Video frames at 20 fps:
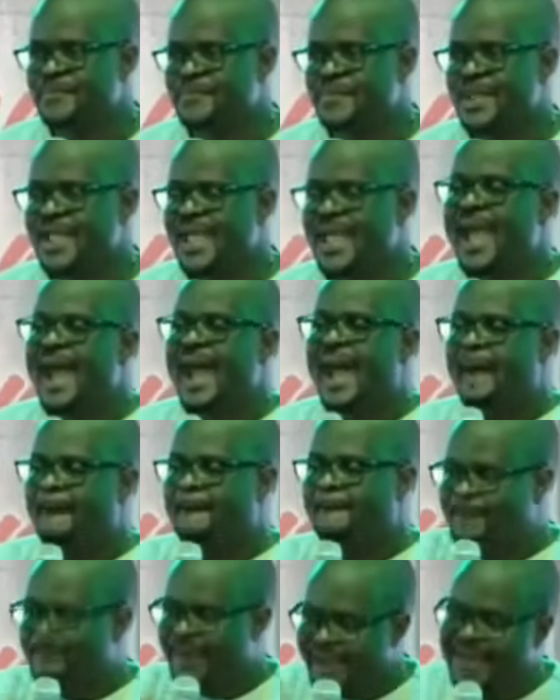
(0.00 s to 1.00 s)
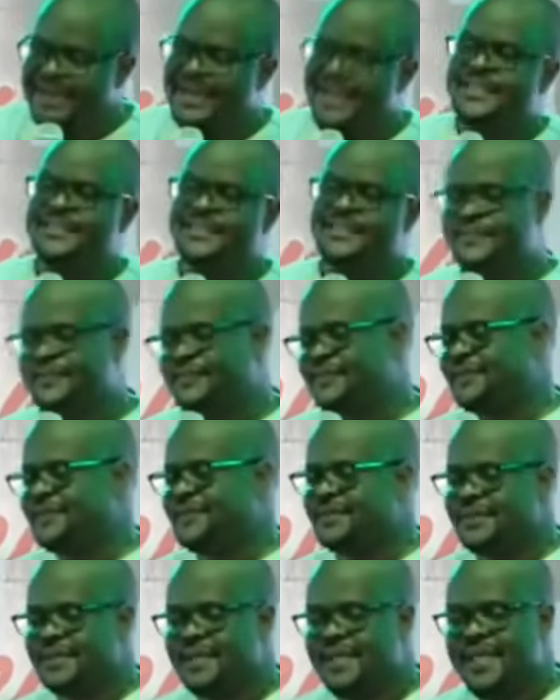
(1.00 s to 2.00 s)
abundance,
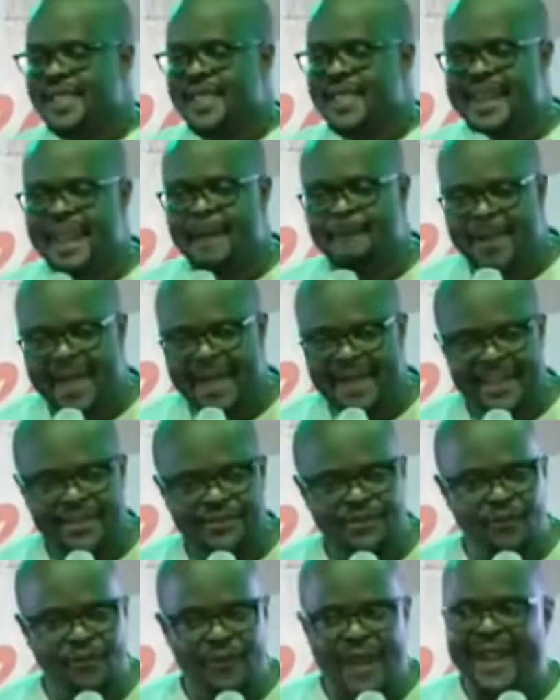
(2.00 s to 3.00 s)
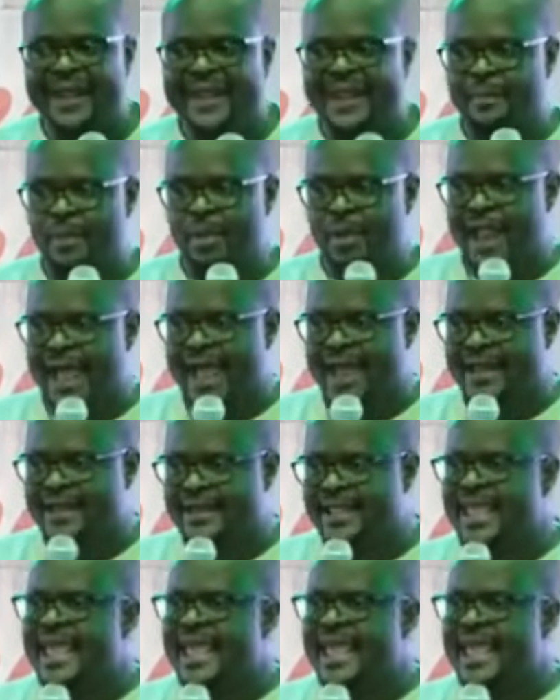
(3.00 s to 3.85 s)
in abundance of arable land, in